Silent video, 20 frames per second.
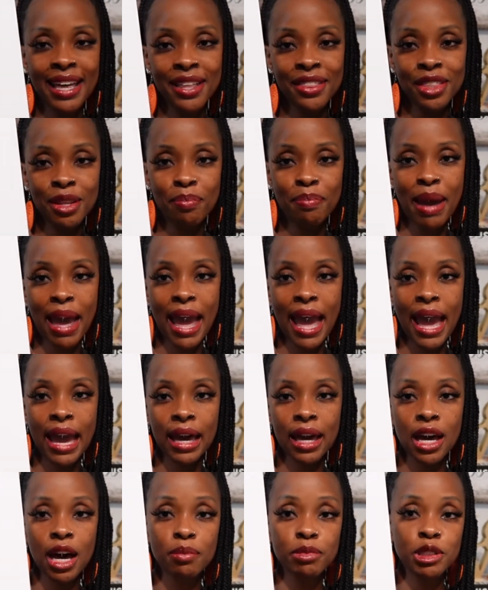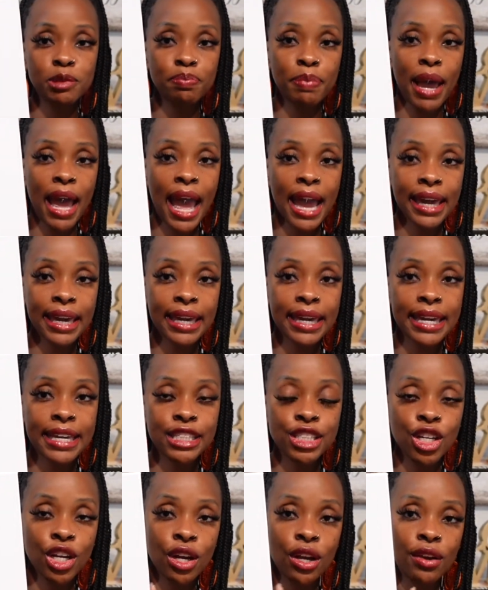the bag comes
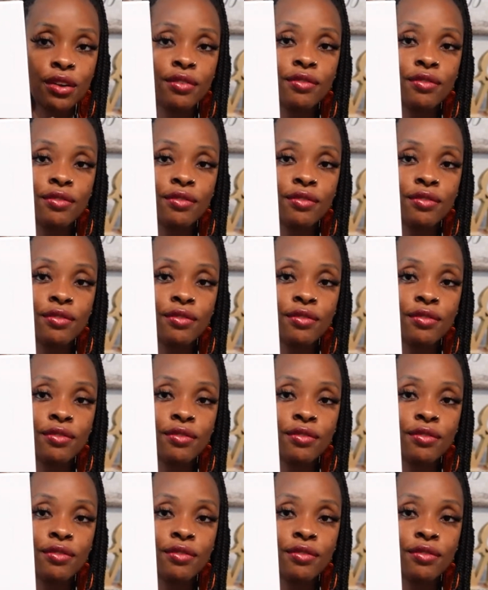packaged.